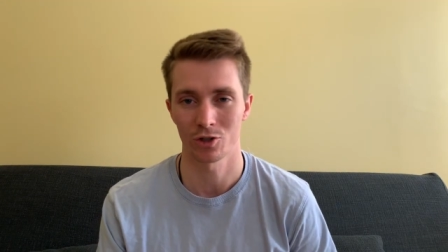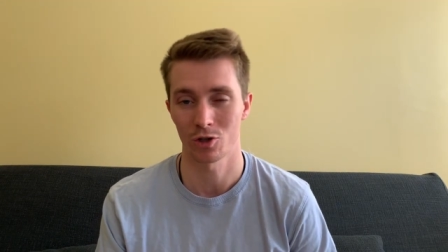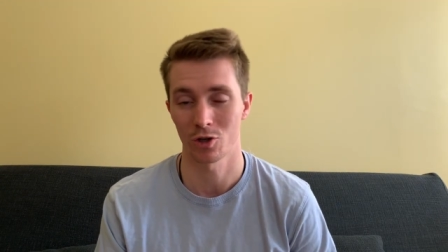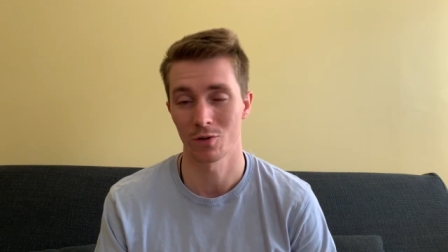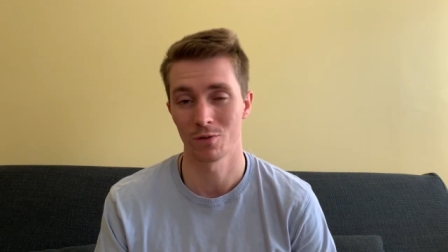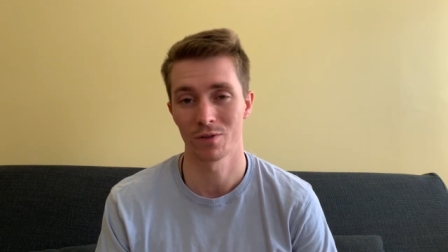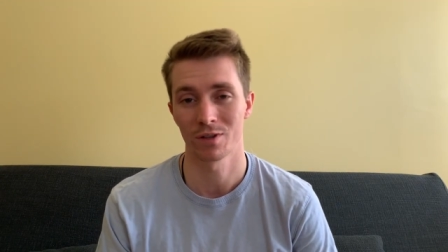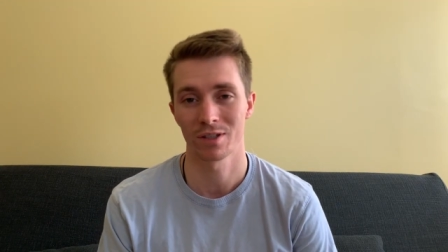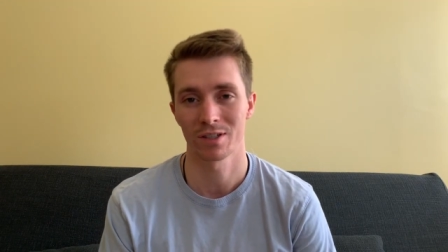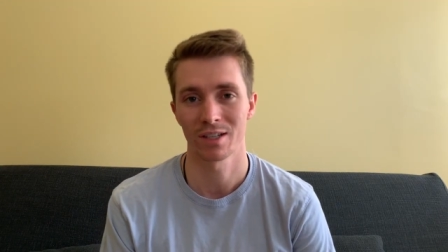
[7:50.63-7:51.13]

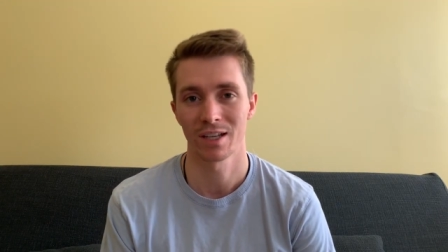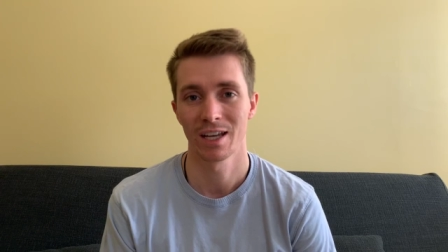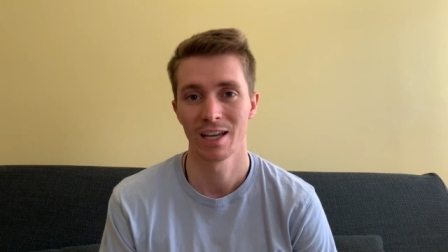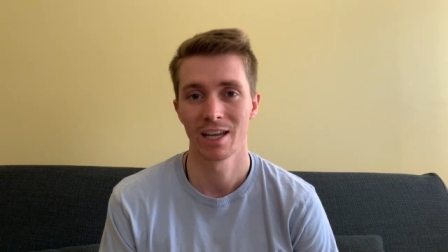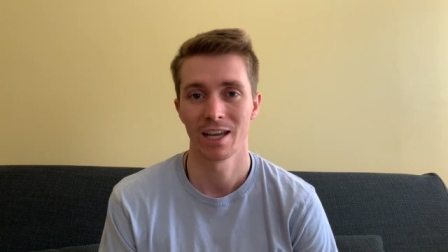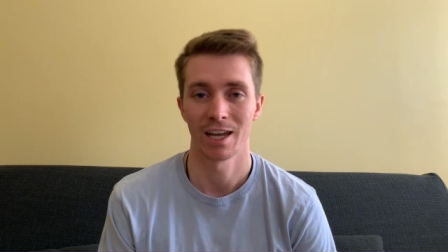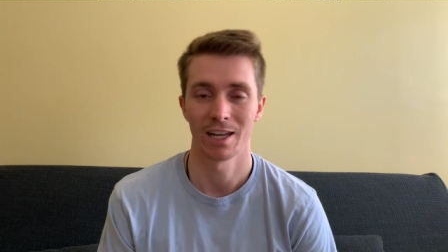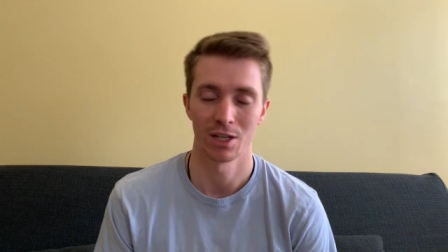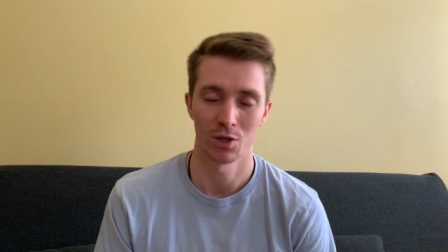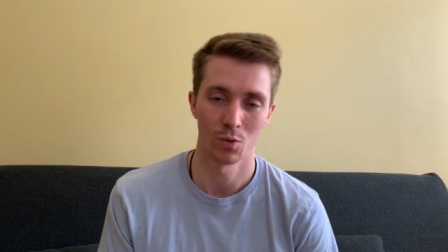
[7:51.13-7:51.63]
serviced
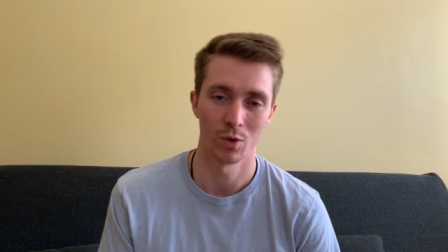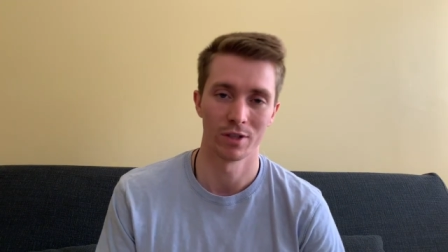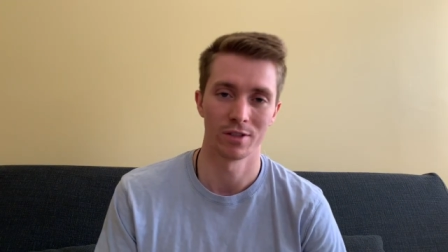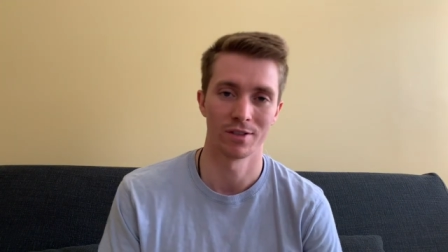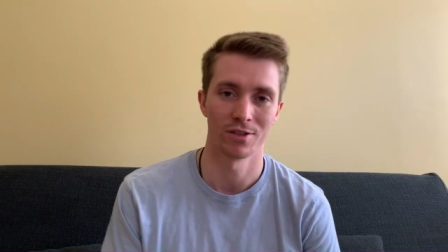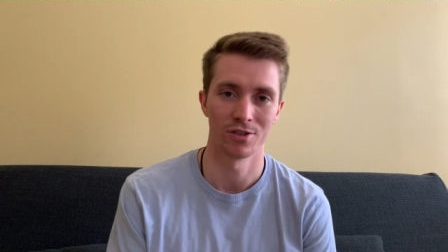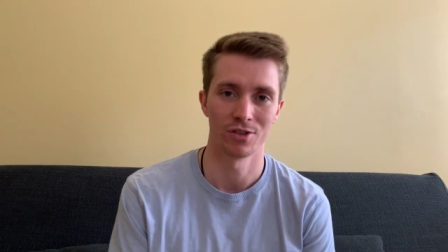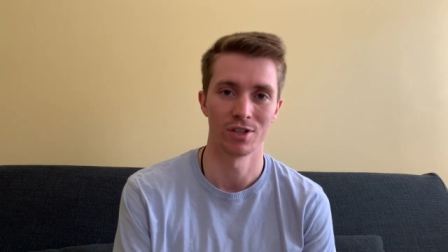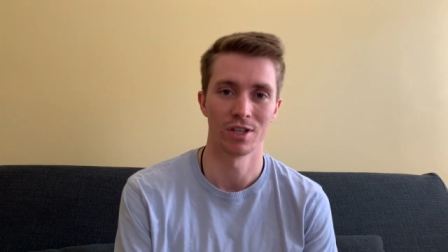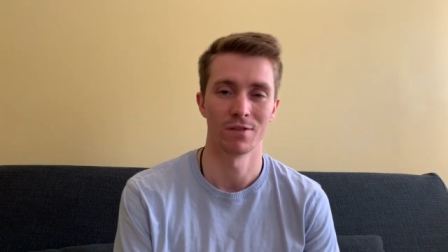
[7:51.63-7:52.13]
and he went
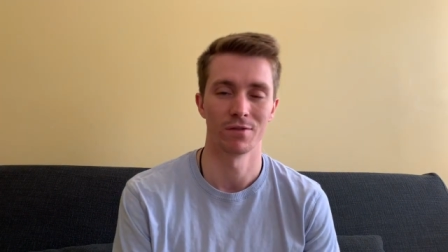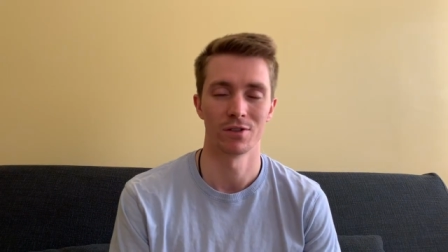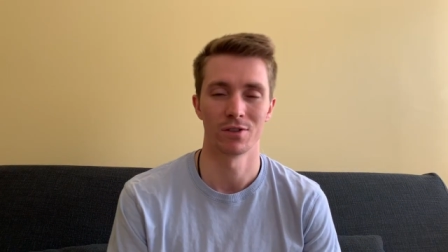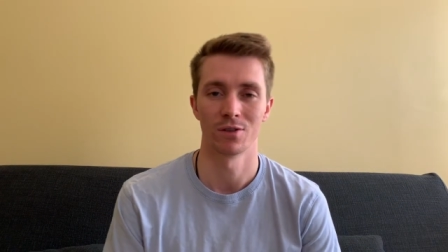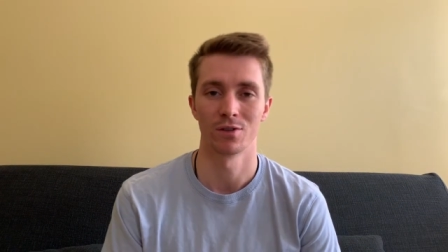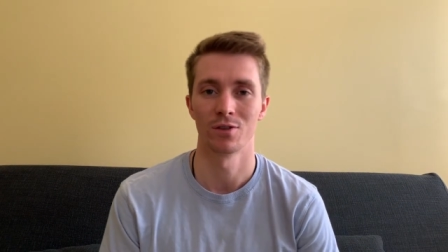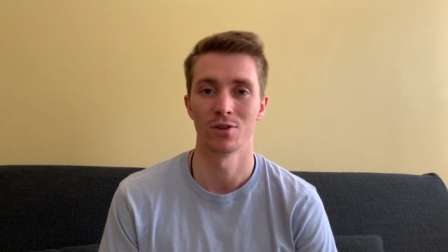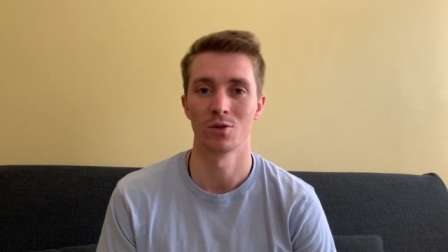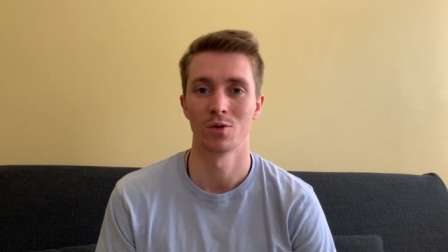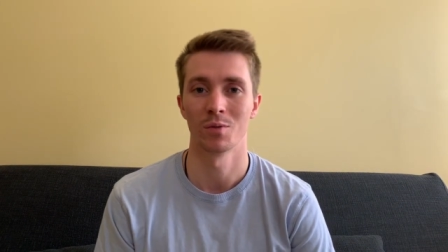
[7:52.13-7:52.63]
to Geneva
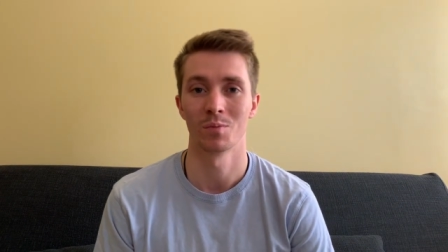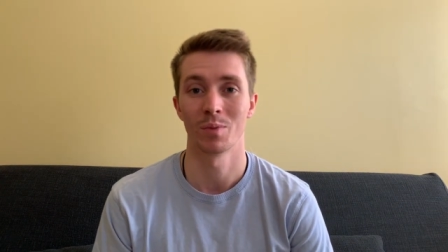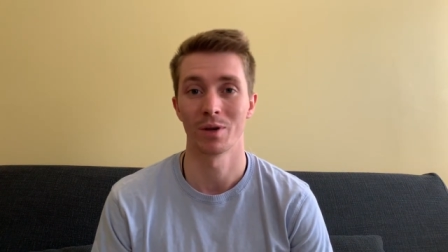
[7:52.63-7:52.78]
to do it,